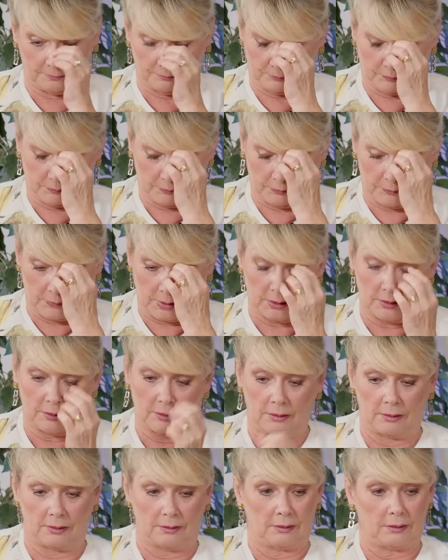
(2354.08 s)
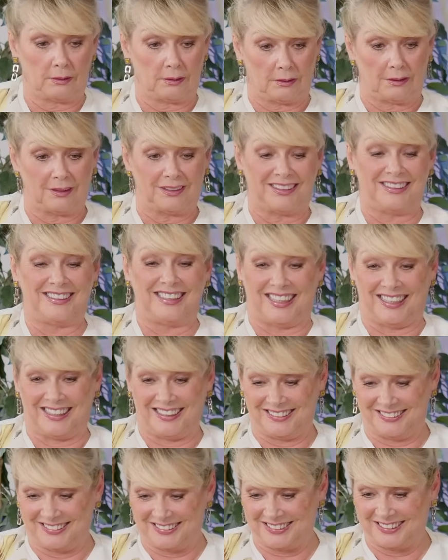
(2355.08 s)
Um, head first. Yeah.
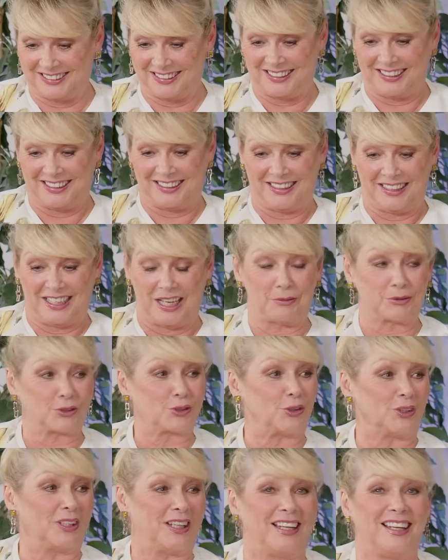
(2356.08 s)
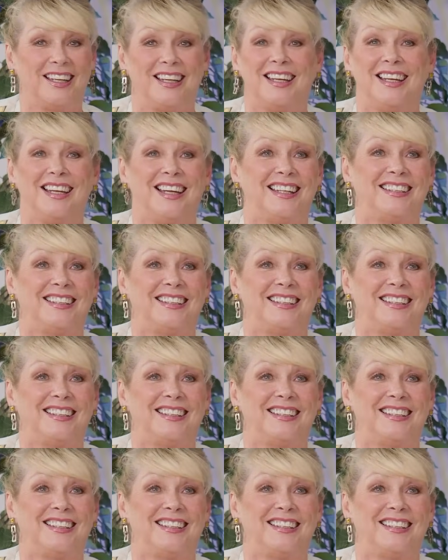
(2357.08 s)
Um, are you it still called, part of that?